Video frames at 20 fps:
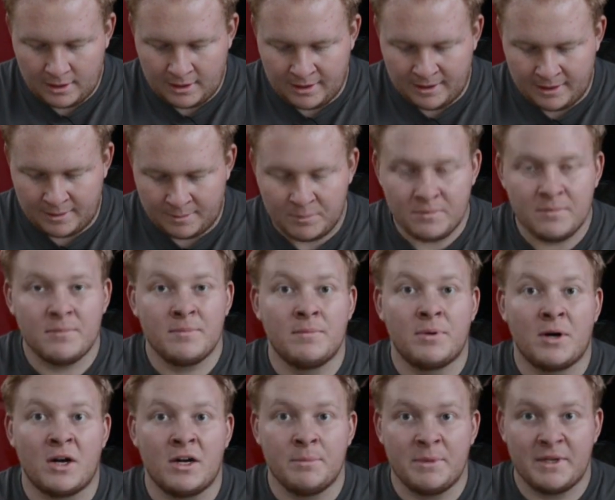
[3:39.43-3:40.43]
Uh,
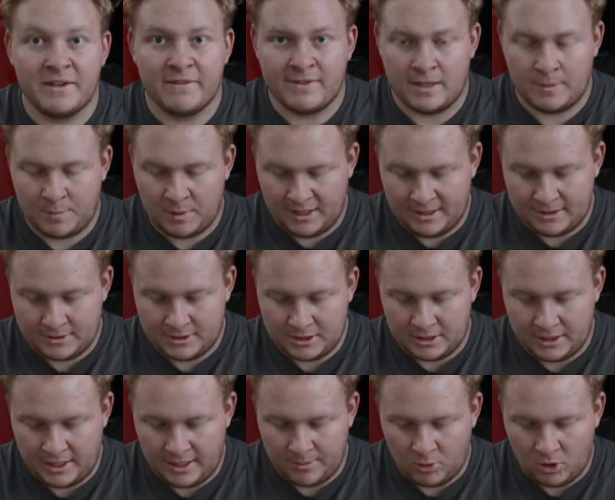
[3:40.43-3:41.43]
pardon me if I
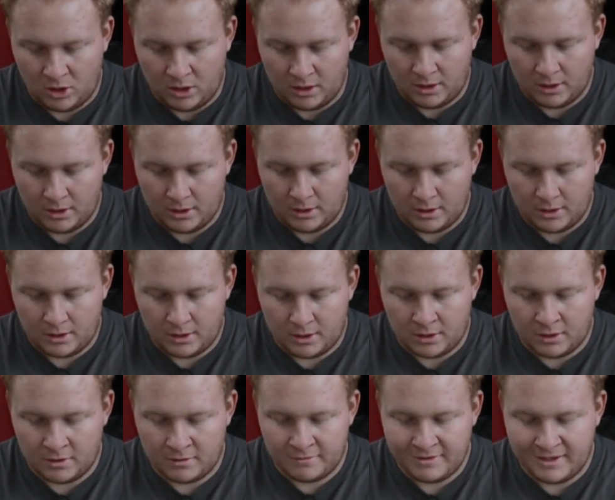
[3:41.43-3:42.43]
pronounce your name wrong.
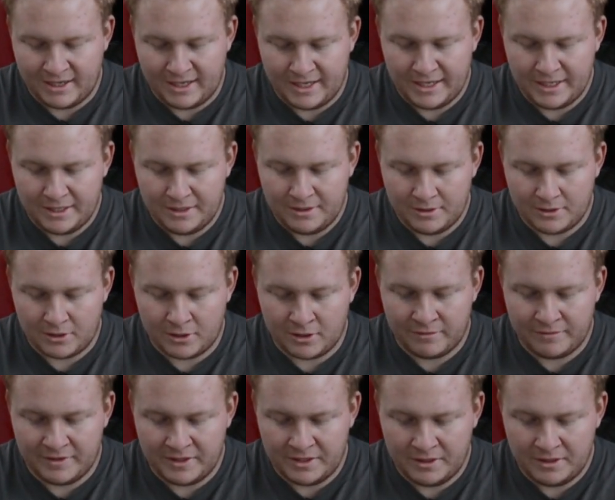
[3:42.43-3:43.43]
Irvine,
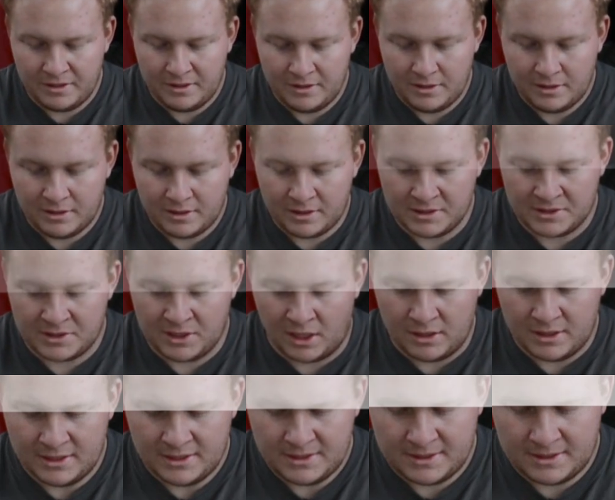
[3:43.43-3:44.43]
Irvin
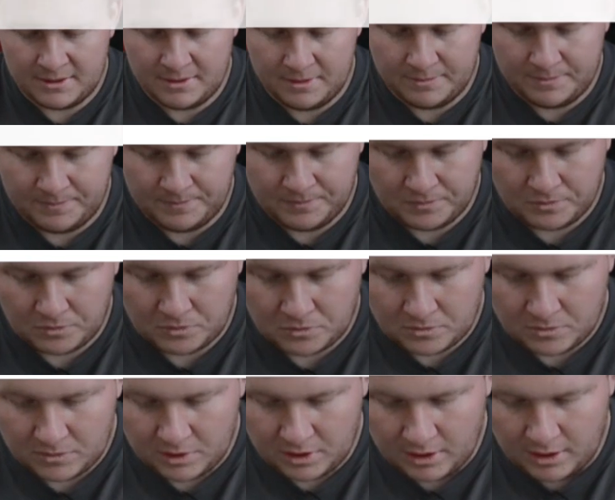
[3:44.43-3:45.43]
Gonzalez.
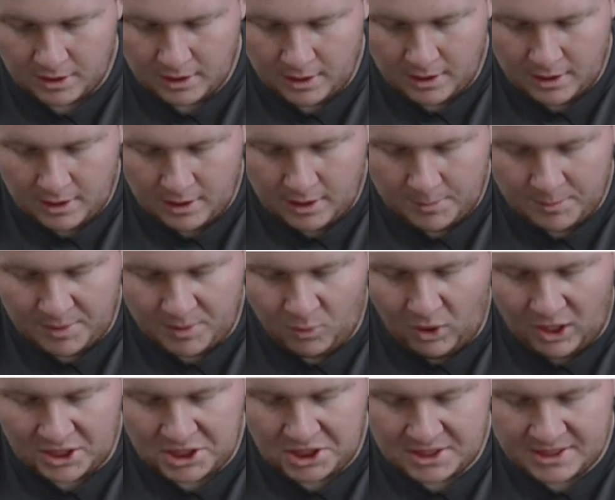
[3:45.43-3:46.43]
Been
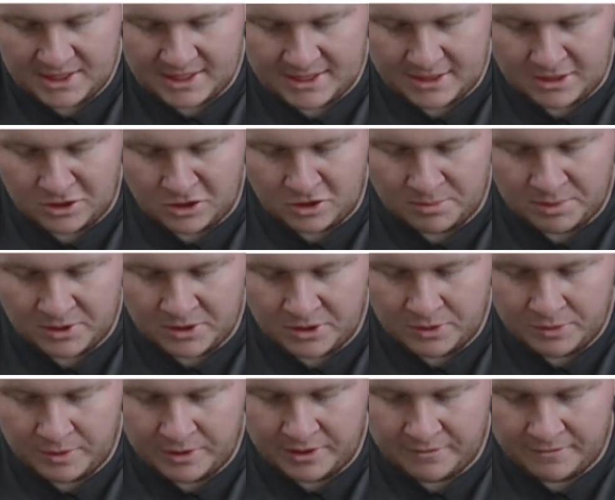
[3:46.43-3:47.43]
watching since Little
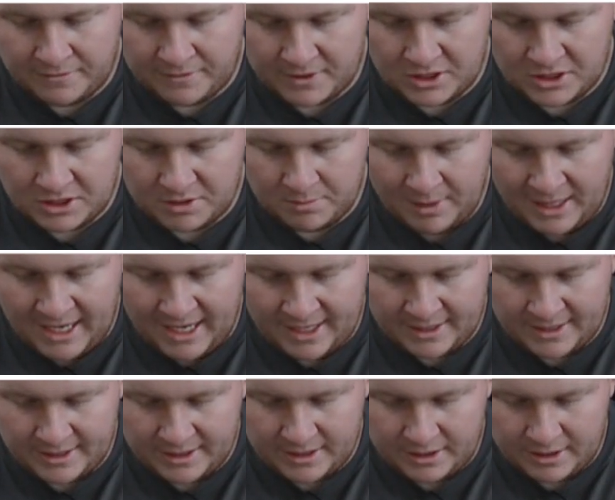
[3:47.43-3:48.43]
Blue when you first
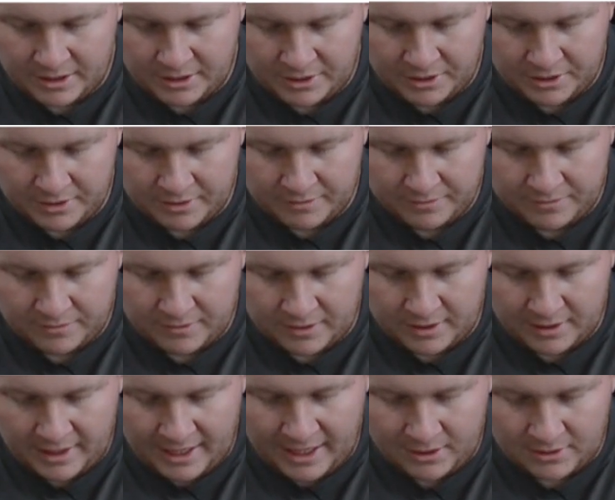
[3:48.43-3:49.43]
bagged it in your
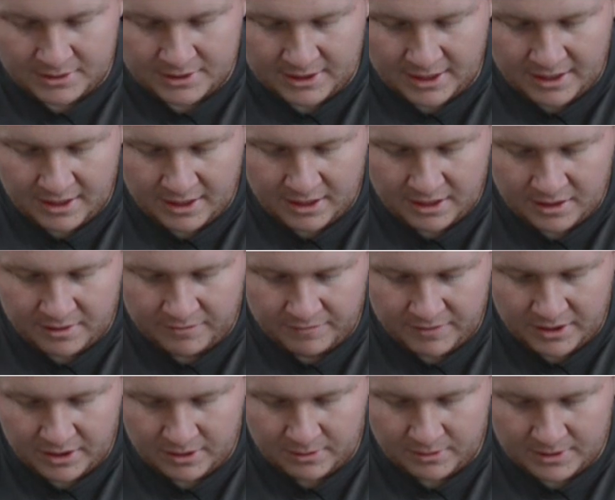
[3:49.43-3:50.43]
front house. I think the
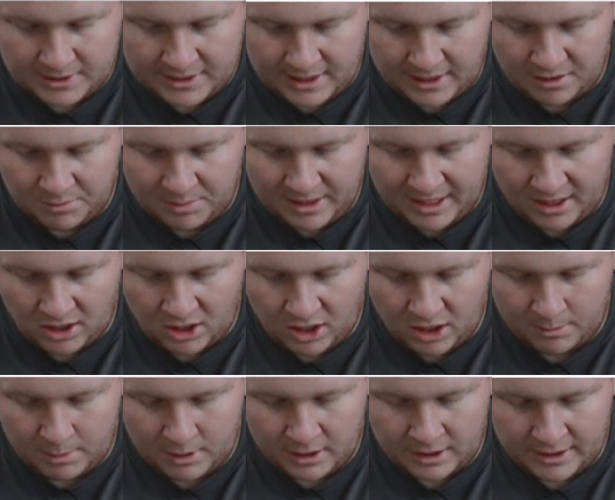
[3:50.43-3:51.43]
video was how to bag a
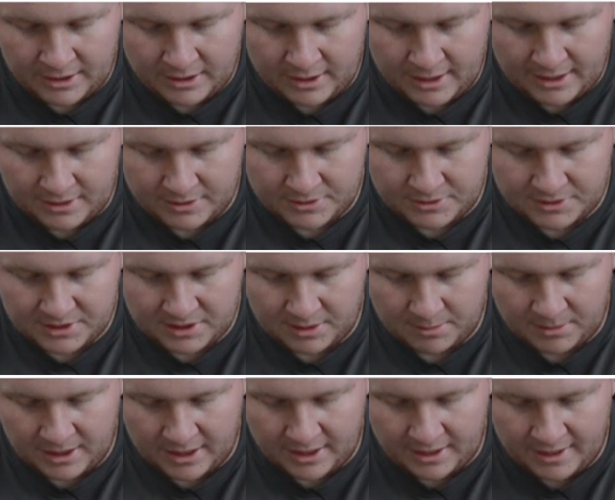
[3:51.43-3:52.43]
hardbody at your house or
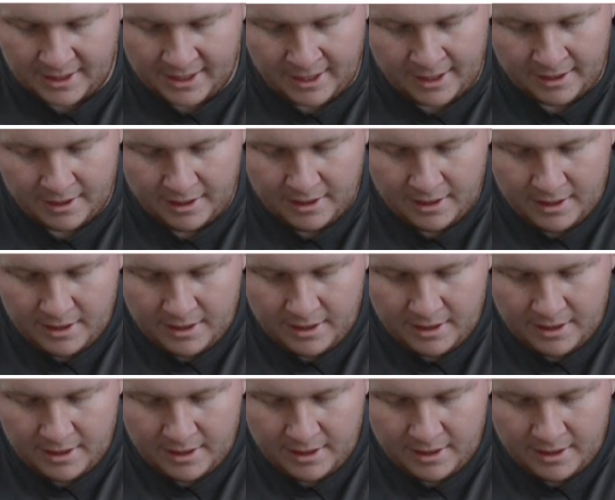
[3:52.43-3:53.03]
something like that.